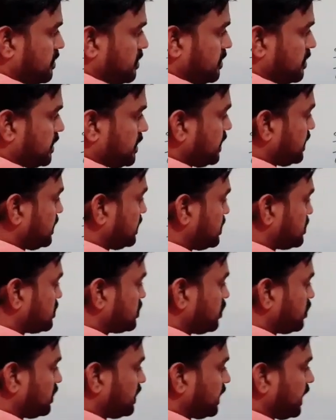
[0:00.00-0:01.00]
Here it is
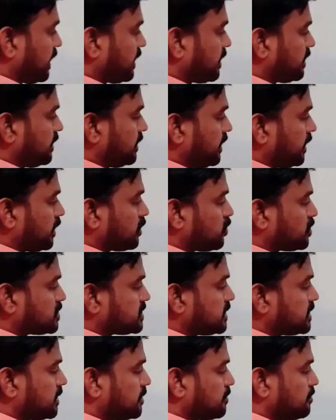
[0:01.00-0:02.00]
not angle A,
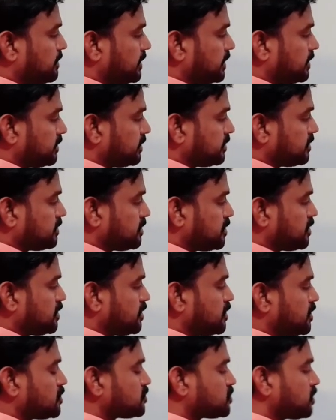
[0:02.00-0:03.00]
cosec B.
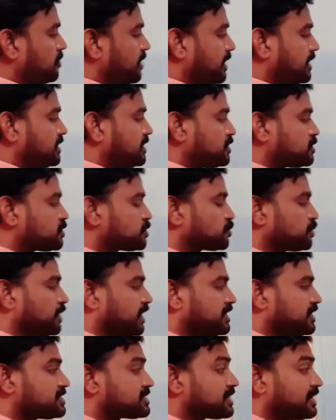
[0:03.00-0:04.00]
So my dear
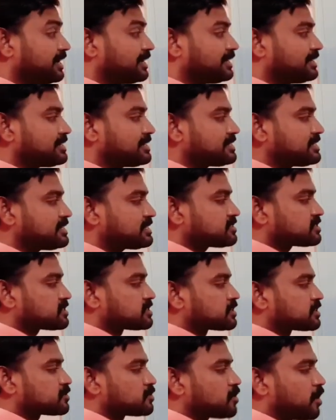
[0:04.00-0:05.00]
students, this is
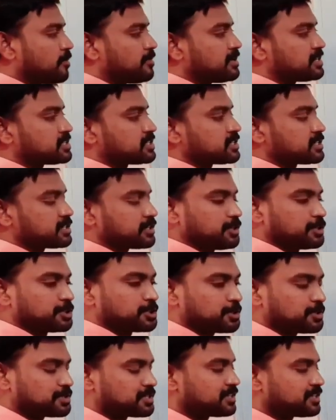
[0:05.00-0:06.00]
trigonometric
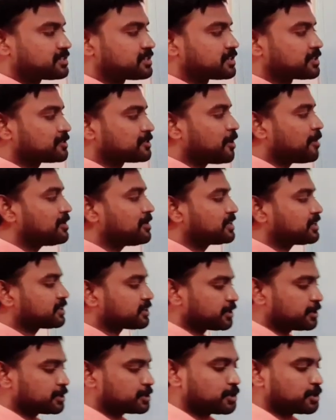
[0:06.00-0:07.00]
ratios. Trigonometric
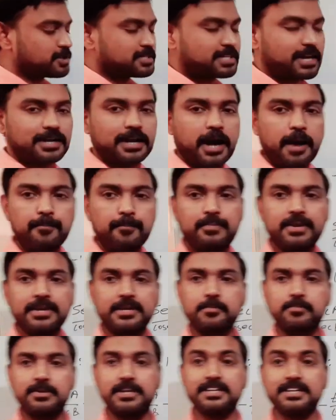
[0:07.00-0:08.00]
ratios are
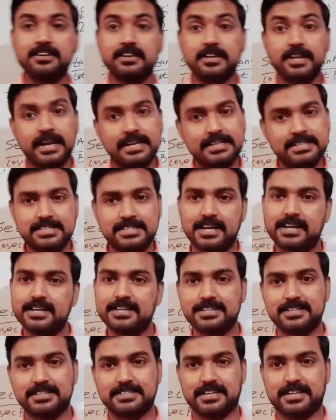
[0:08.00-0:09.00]
applicable in a right
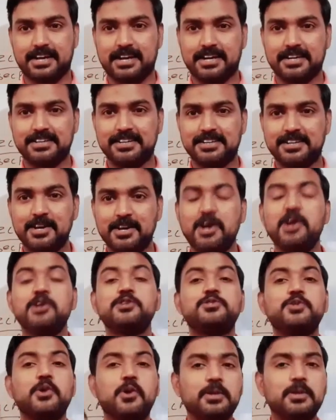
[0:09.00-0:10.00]
angled triangle.
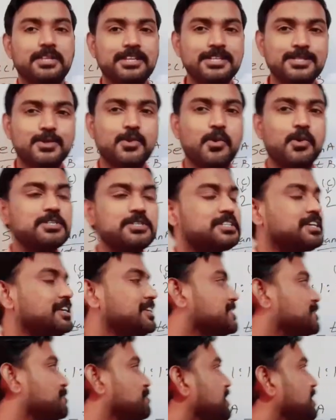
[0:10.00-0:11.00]
So this question
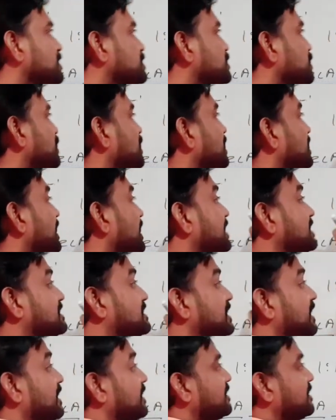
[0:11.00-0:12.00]
is based on right
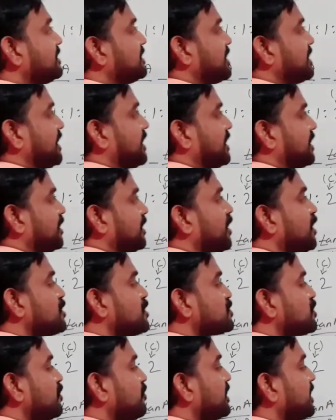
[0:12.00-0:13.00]
angled triangle.
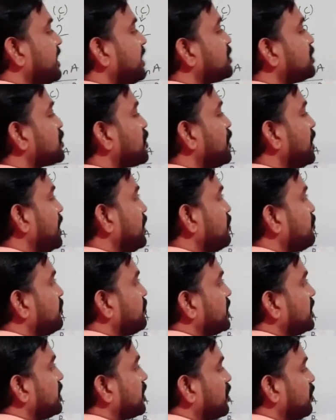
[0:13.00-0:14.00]
So we can draw a
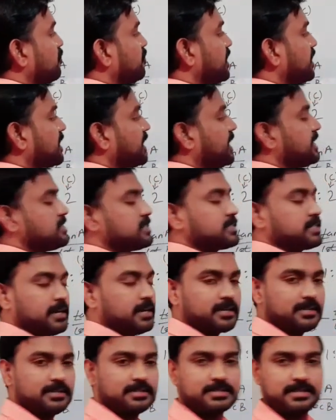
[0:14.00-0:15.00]
figure of a right
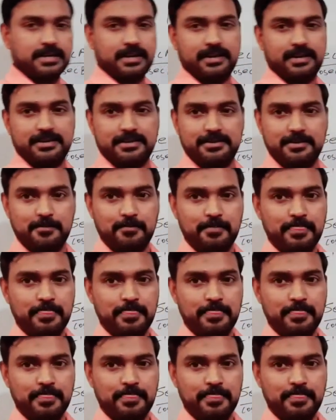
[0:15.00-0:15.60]
angled triangle.